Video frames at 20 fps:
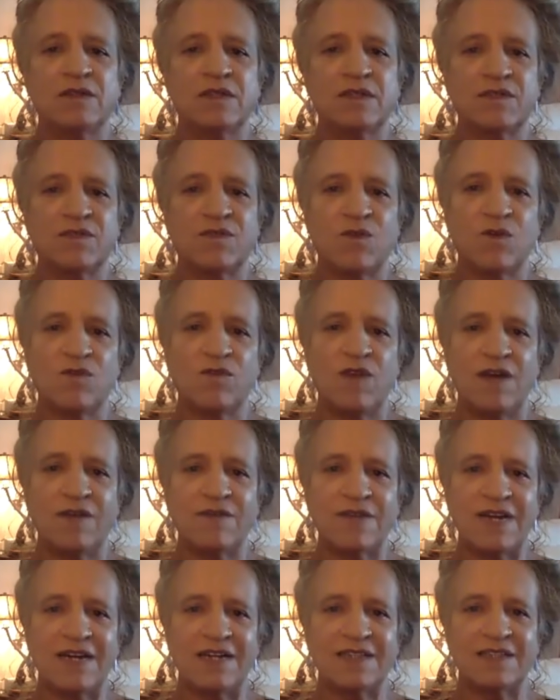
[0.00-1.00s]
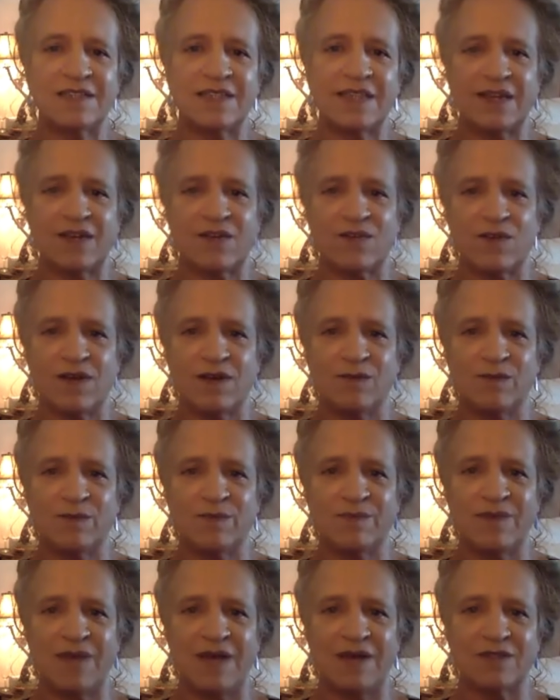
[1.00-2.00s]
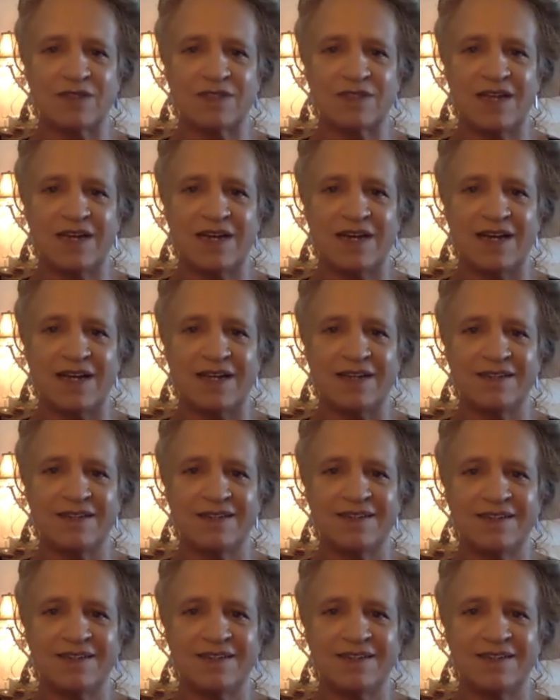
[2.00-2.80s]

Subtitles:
There's 4 or 5 guys standing around outside.